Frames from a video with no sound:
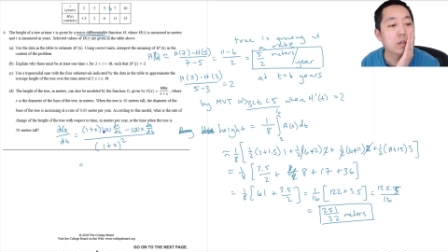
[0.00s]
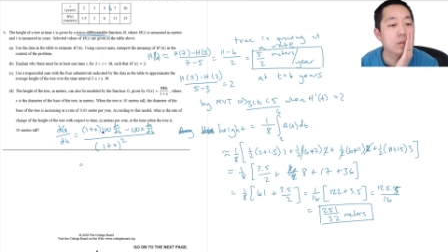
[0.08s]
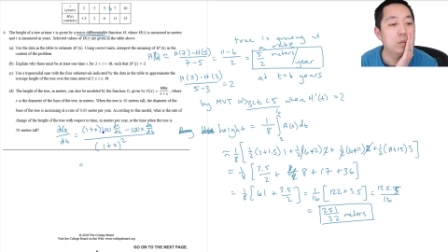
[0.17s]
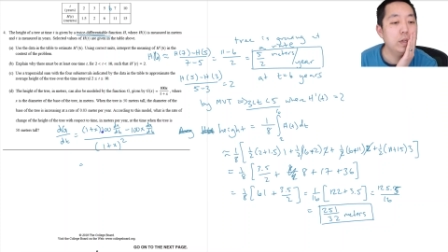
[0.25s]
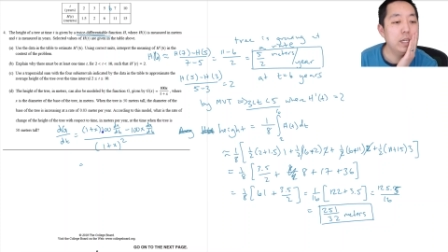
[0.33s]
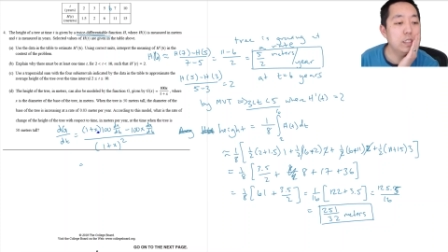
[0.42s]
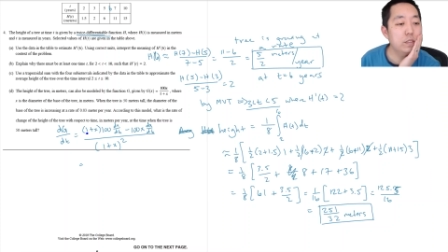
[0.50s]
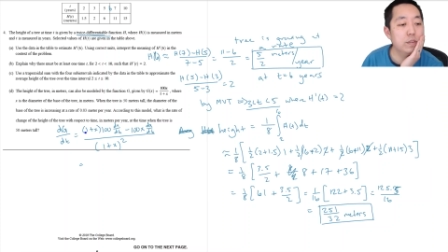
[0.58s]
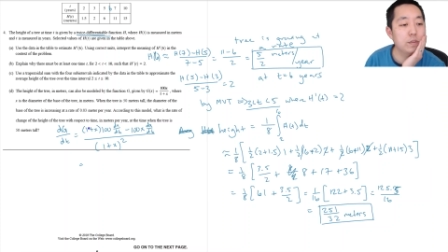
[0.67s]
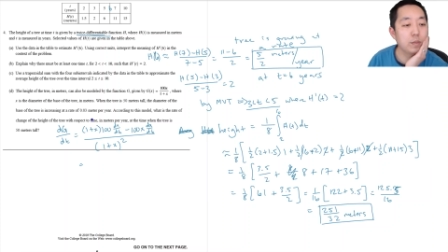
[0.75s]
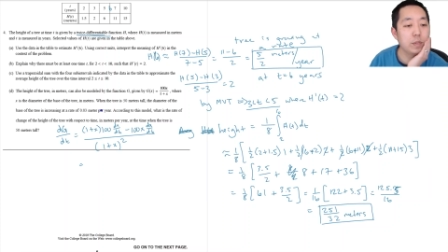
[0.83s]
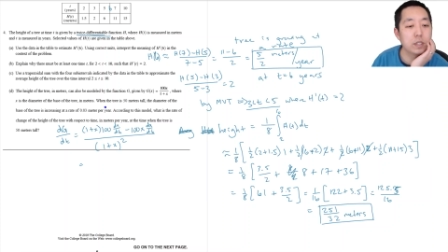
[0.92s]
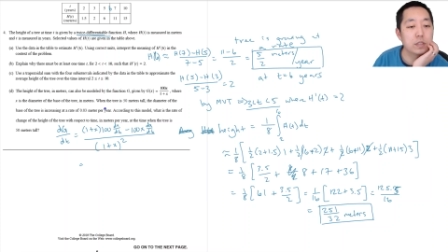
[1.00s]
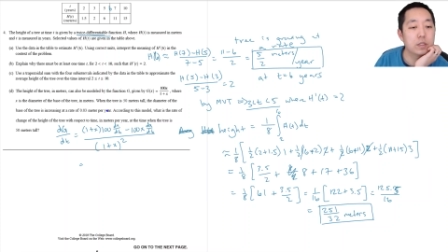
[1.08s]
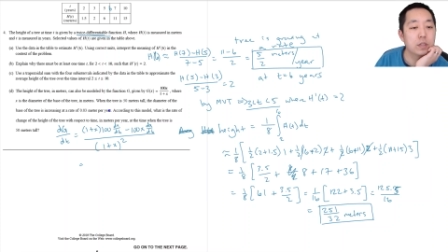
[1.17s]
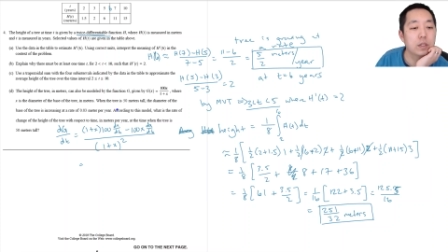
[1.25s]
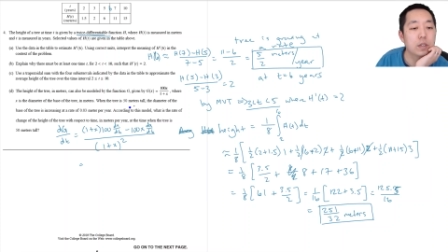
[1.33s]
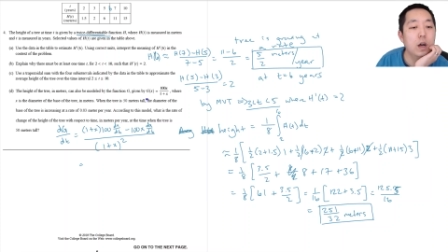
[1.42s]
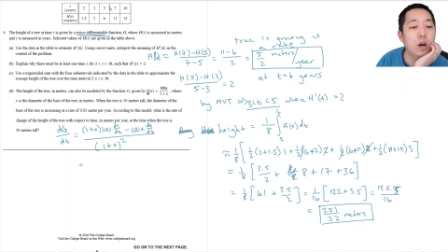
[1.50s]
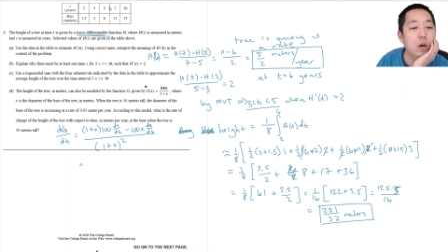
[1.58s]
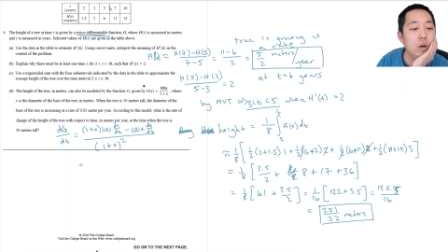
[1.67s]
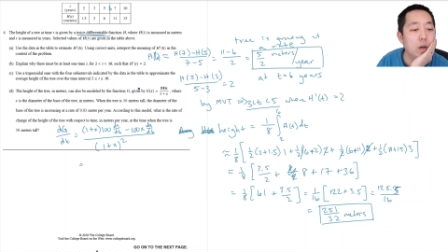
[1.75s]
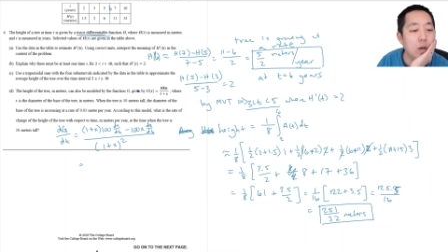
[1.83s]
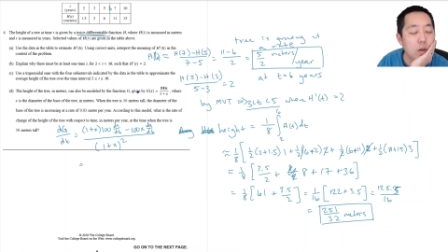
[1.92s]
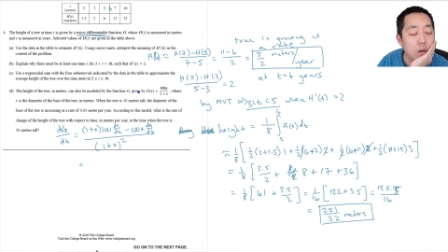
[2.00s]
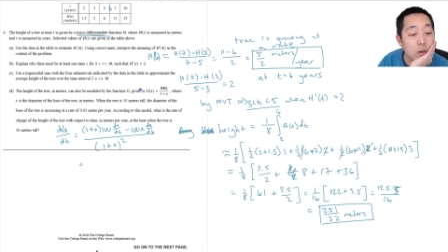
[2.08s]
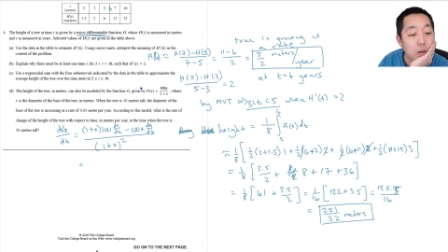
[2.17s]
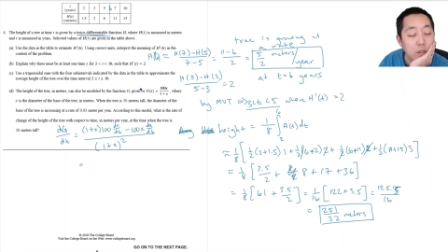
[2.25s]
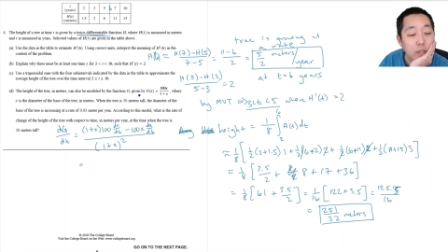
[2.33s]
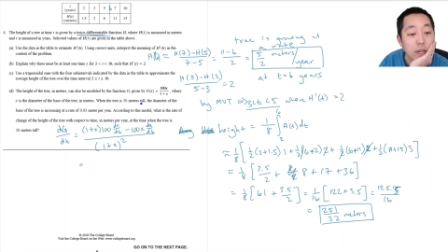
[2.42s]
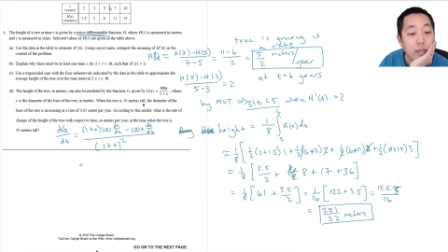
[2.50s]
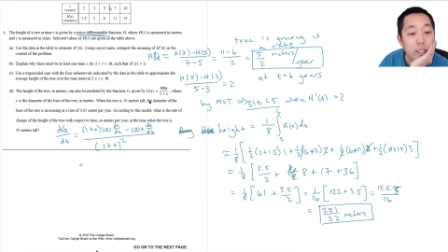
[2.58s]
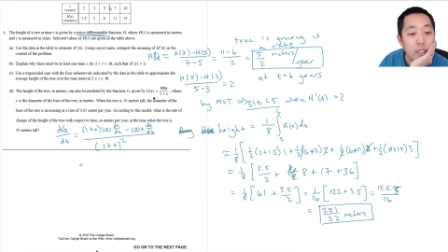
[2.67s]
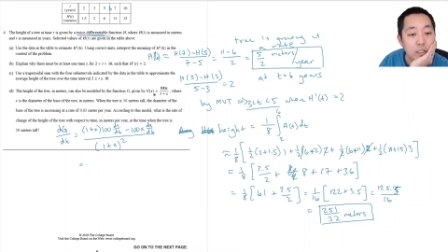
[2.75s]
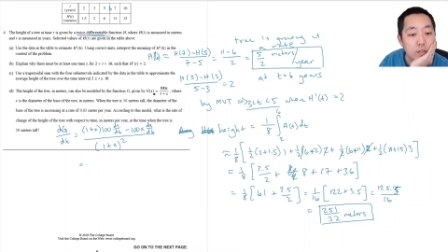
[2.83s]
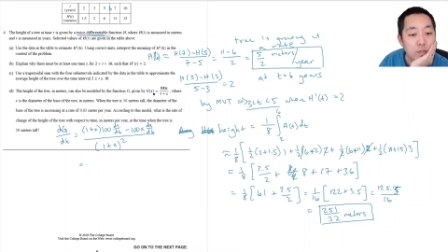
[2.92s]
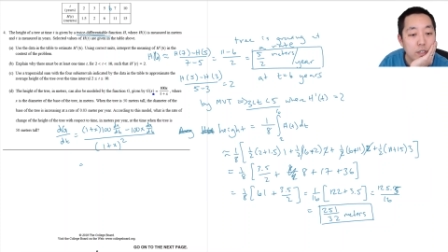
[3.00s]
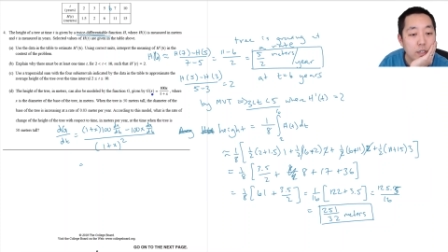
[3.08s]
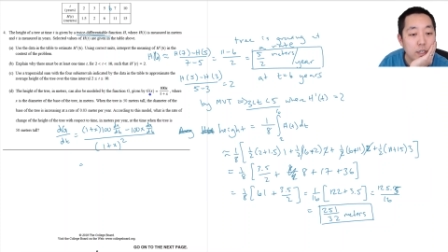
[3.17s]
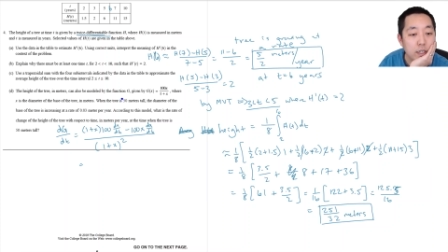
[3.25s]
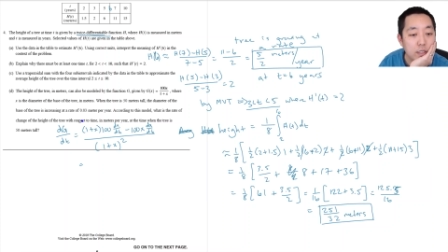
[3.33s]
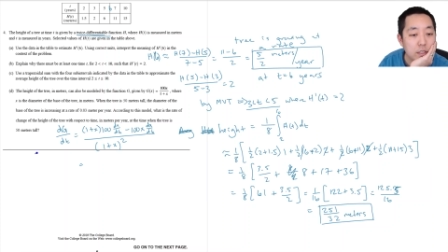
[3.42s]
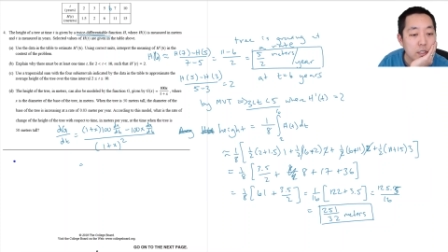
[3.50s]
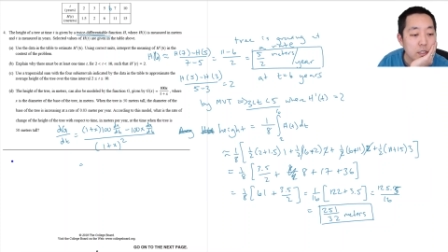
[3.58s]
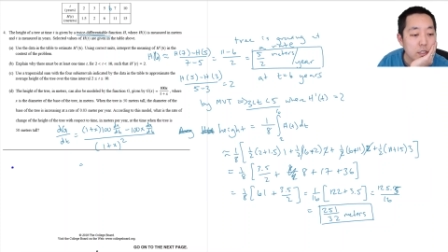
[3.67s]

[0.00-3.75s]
when it's fifty meters tall. Oh, oh, oh. Okay, I can actually figure out x.